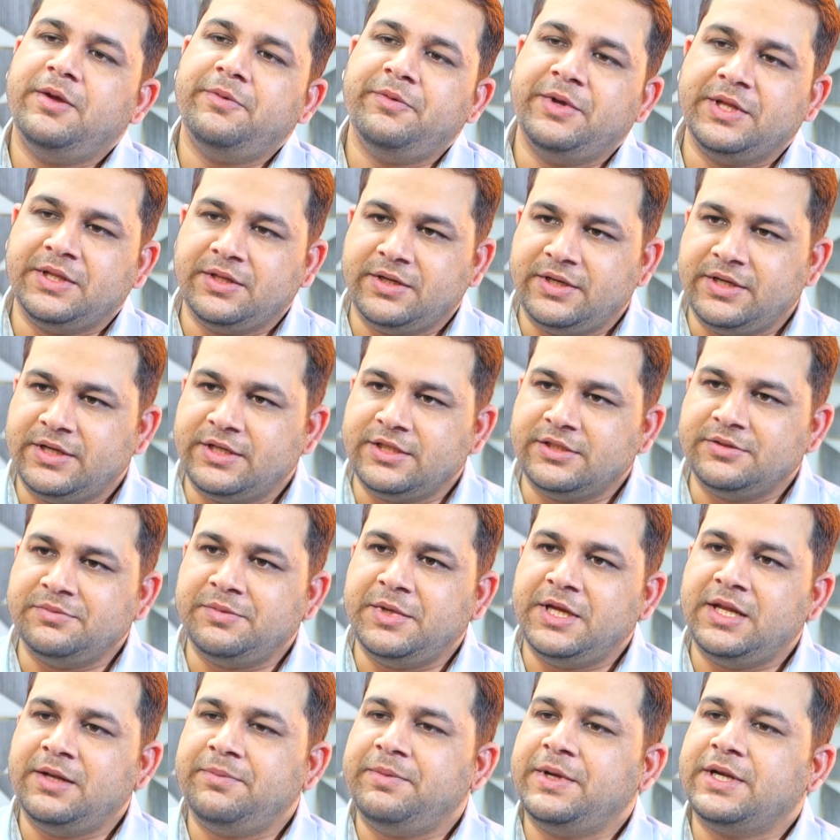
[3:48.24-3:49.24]
whether it is
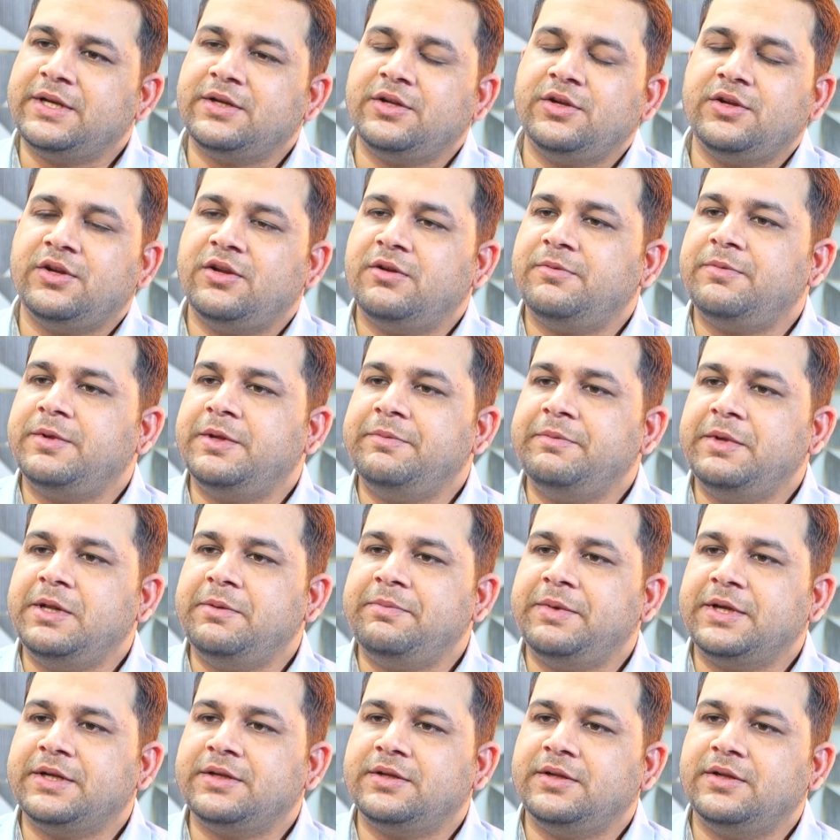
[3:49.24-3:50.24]
male factor or female
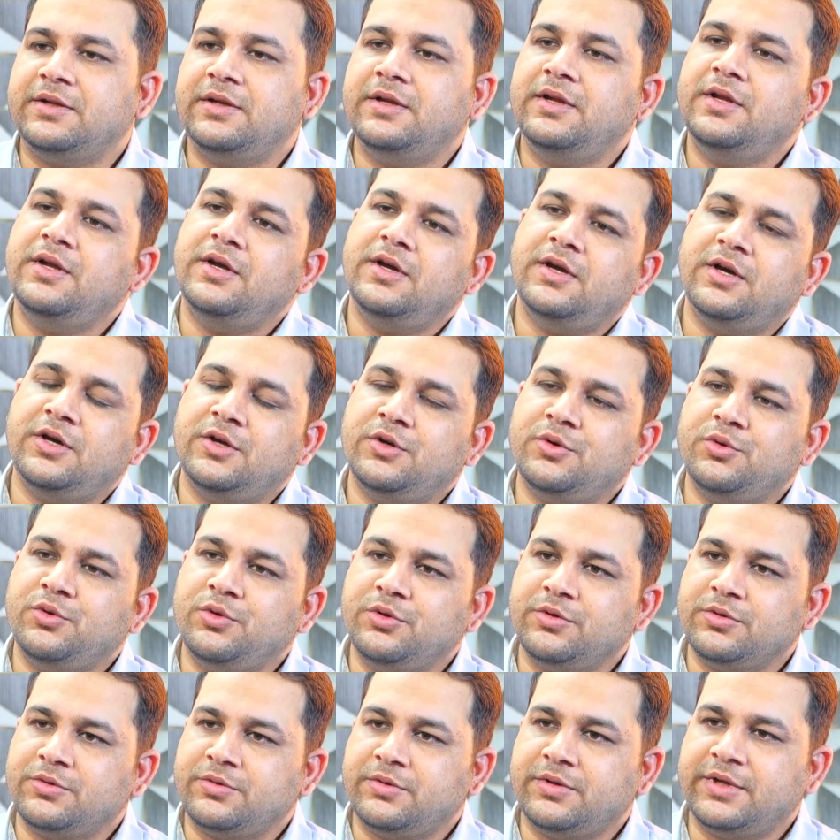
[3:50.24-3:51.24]
factor or
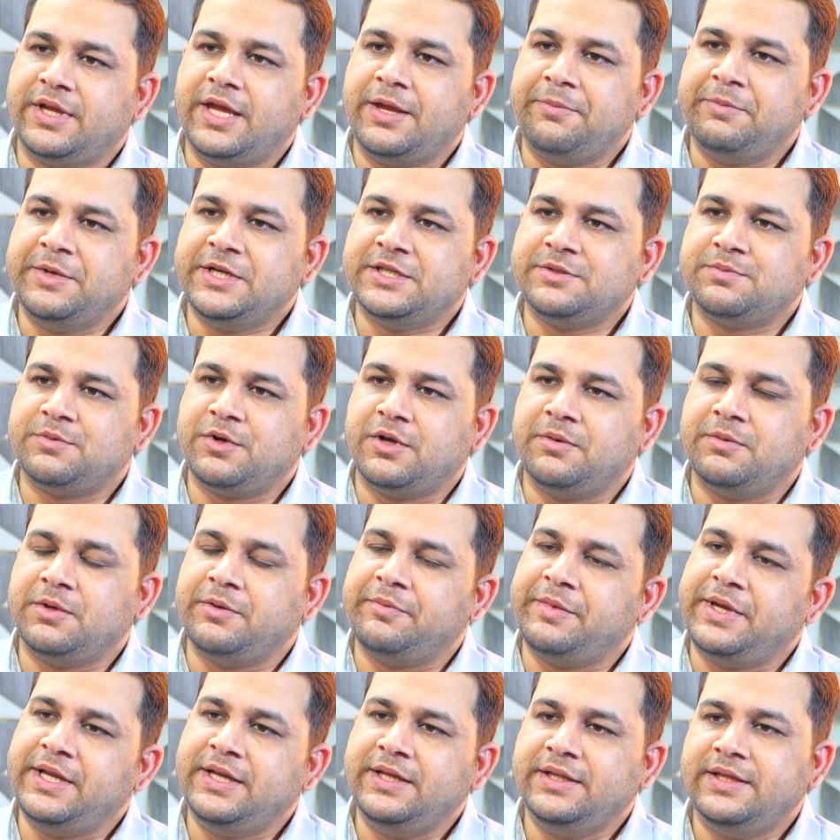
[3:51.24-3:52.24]
gametes
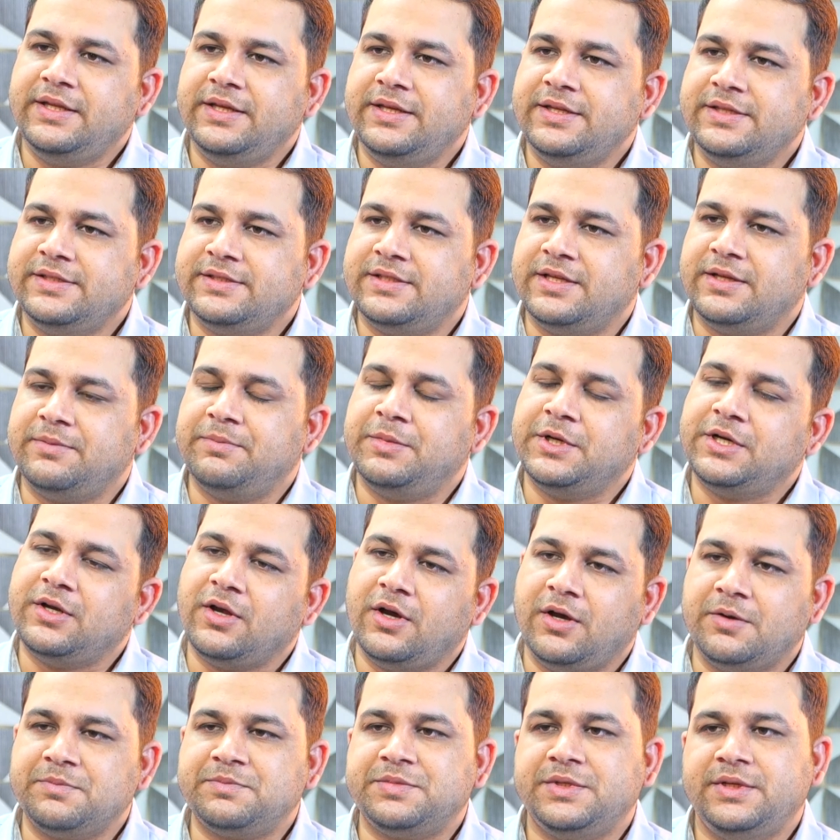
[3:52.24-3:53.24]
problem, anything is there, but
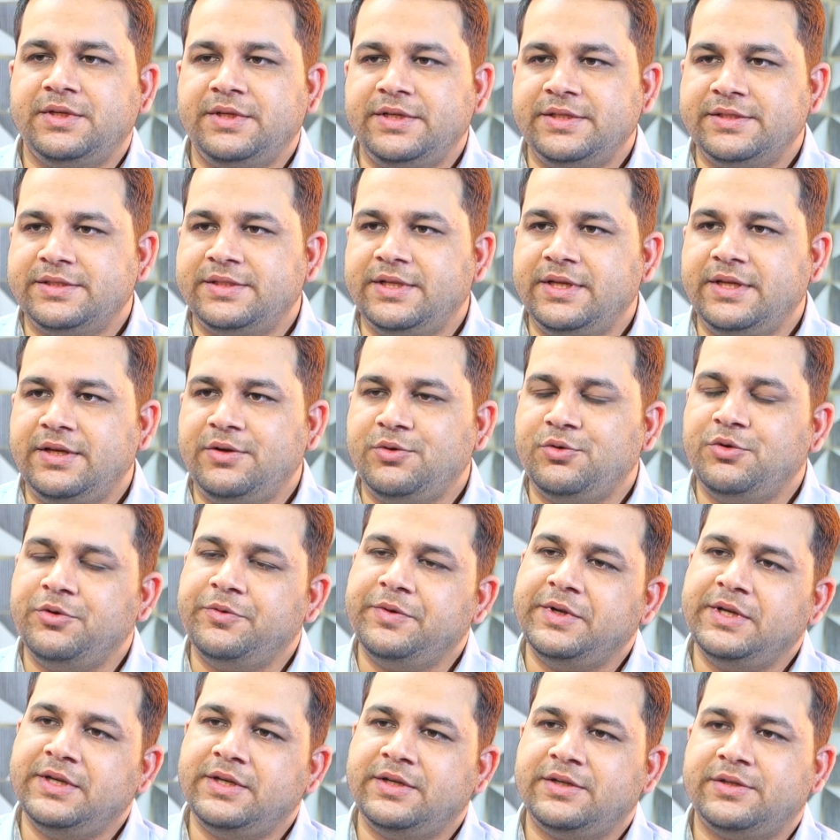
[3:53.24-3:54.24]
option is there. We
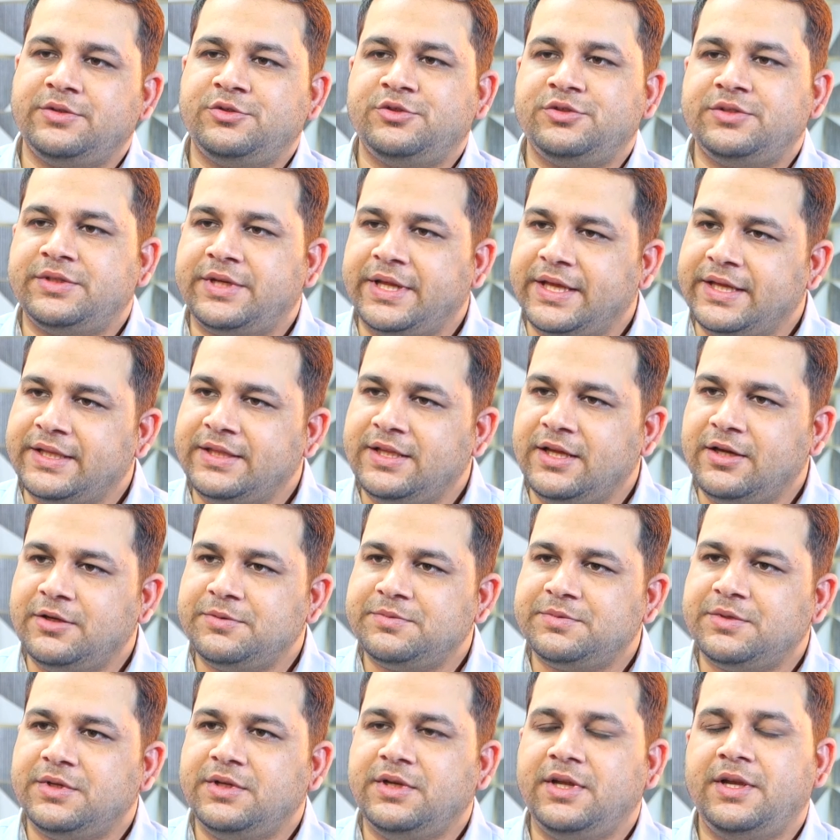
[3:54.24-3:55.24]
will take the
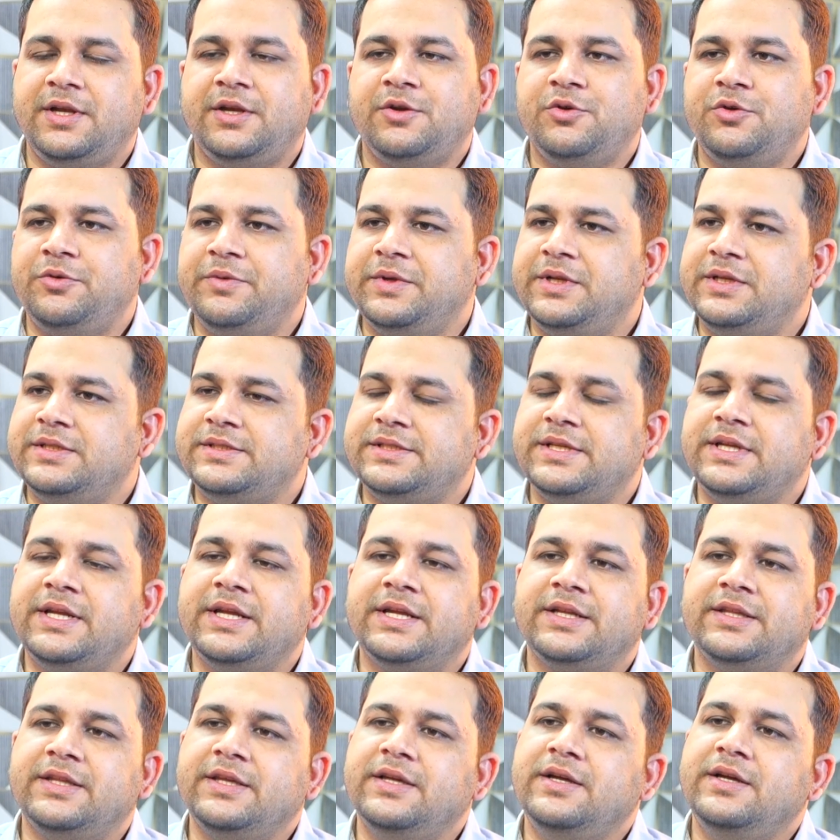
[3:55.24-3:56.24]
option and we will
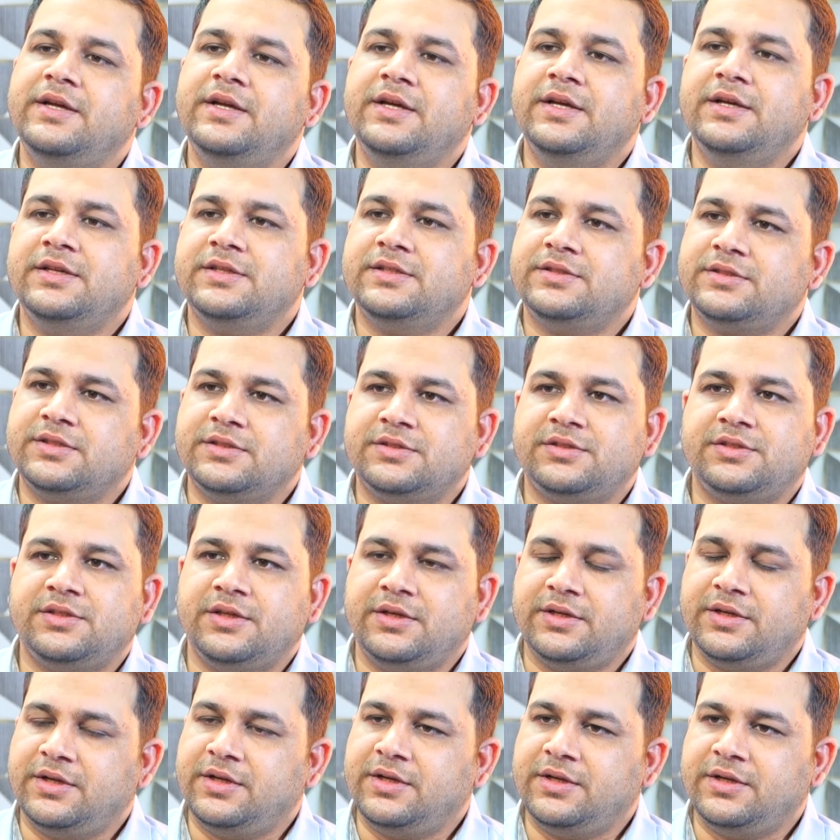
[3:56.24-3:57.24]
select
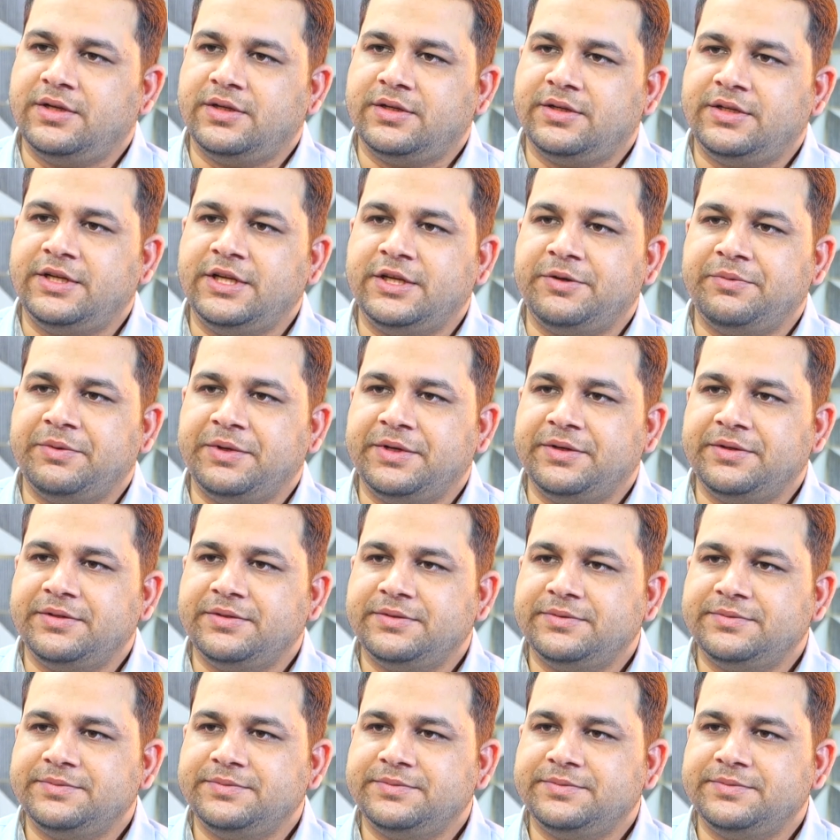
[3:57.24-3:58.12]
the treatment.